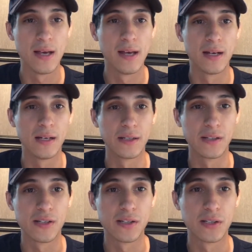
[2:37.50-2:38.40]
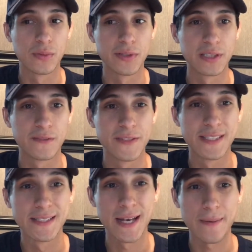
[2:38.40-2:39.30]
Another good one is
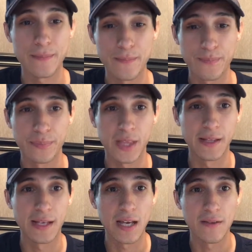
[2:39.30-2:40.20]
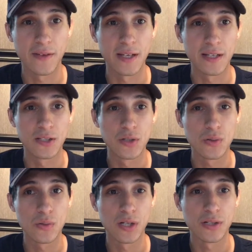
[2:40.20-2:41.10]
FisDap. They have a
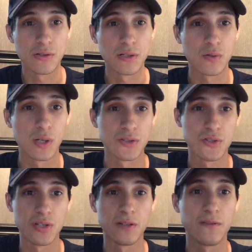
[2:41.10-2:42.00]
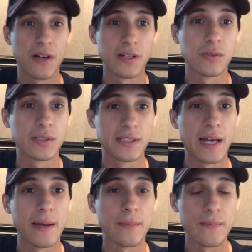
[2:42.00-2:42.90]
200 question final
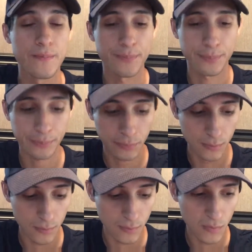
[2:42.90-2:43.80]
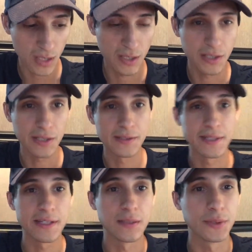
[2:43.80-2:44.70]
exam. You can
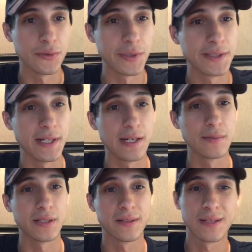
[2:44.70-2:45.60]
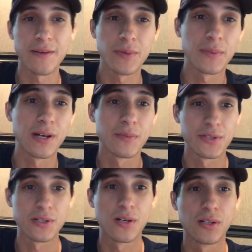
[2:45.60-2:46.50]
take it up to 3 times. I can't remember how much
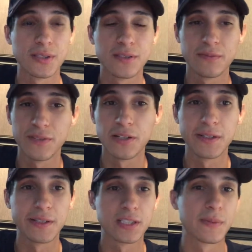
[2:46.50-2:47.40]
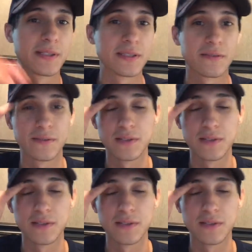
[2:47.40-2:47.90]
it costs. It's fairly inexpensive.